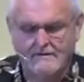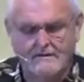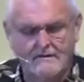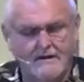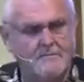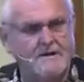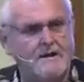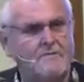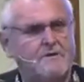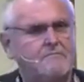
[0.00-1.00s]
And I mean, I
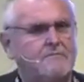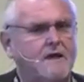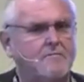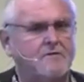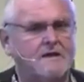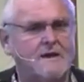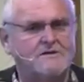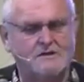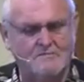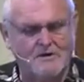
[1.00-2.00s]
would like ask
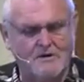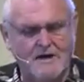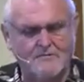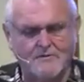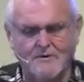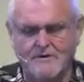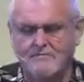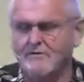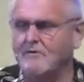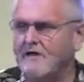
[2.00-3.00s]
him, hey, what are
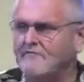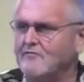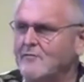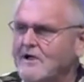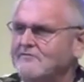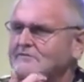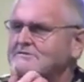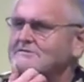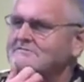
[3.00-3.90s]
we having for breakfast?